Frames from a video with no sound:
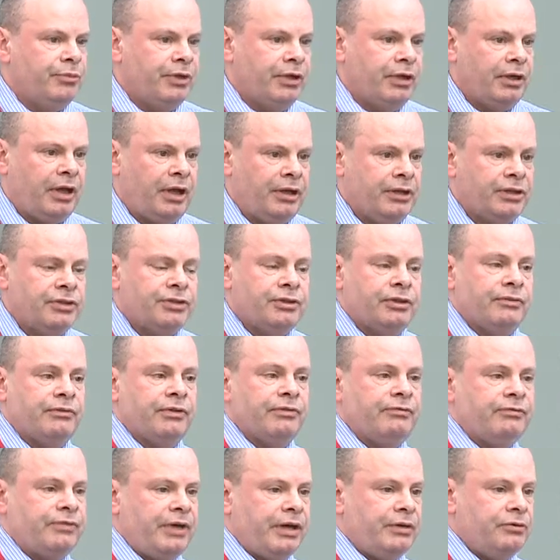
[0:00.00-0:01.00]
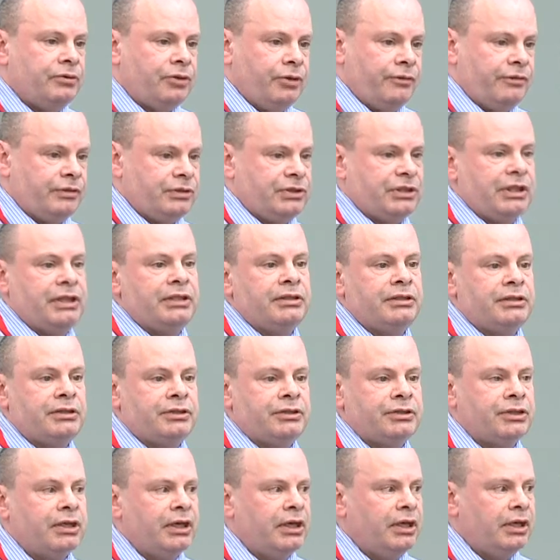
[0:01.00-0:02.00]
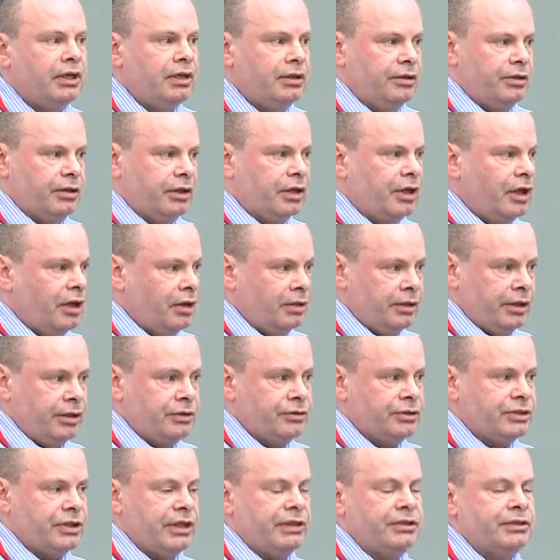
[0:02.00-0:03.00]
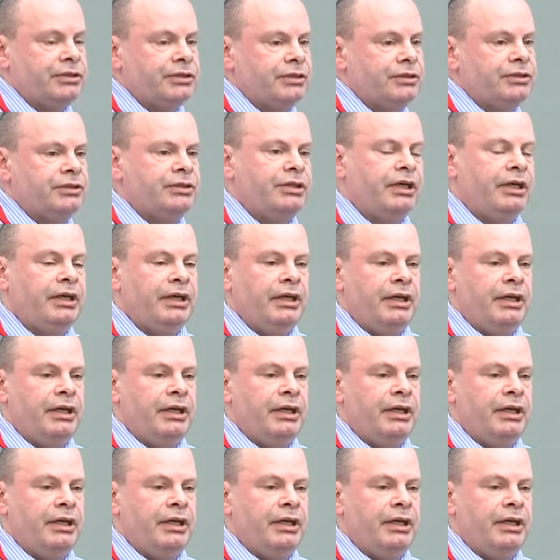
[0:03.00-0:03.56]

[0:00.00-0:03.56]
the likes of the Fraunhofer centres, the Carnot centres.